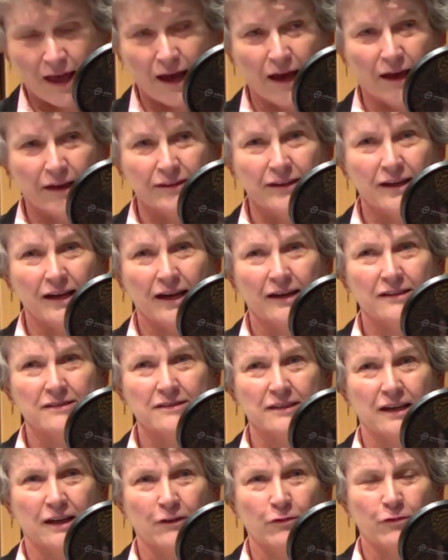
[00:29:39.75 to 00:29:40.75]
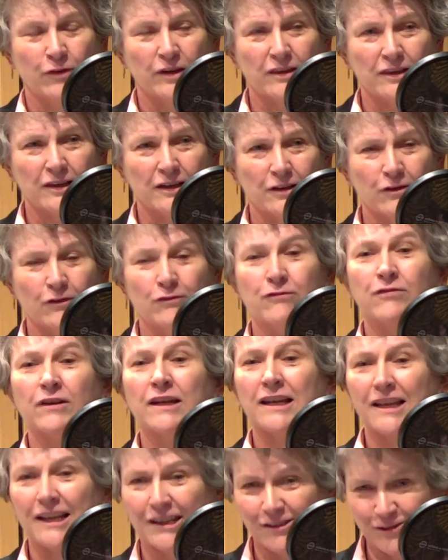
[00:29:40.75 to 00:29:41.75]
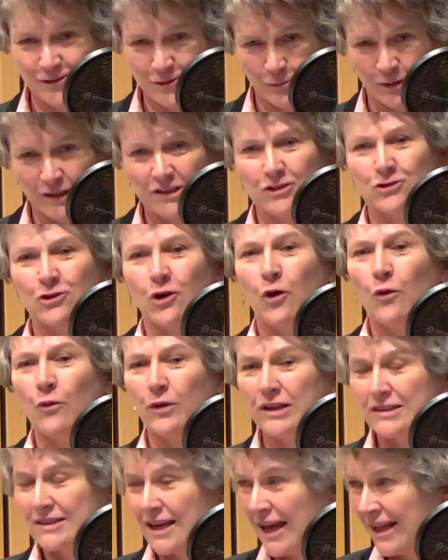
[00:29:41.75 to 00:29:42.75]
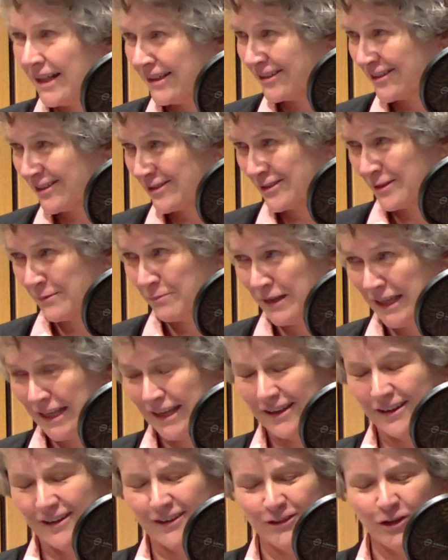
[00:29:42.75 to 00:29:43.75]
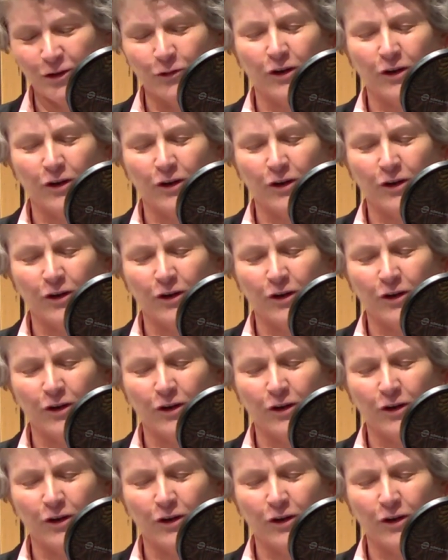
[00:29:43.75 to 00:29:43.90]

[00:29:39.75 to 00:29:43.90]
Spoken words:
And yet, if we think of Finland, which is always held as the beacon,